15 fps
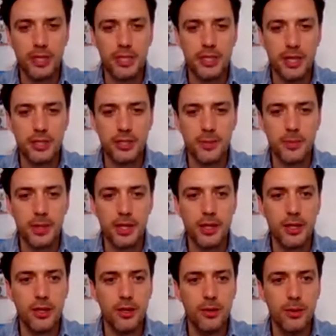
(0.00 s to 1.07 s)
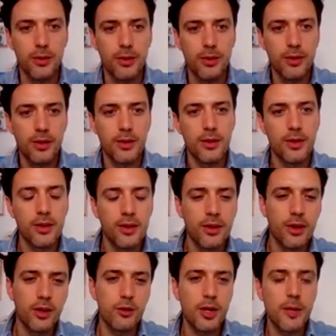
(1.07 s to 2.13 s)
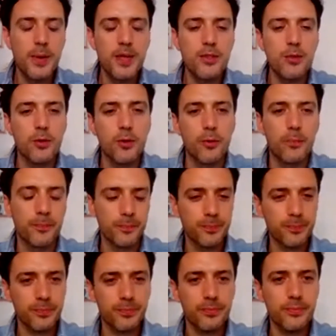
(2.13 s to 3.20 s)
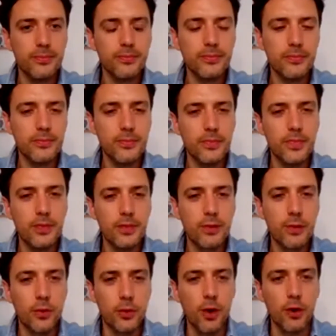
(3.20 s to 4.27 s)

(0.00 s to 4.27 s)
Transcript: Is that something you agree with, or not?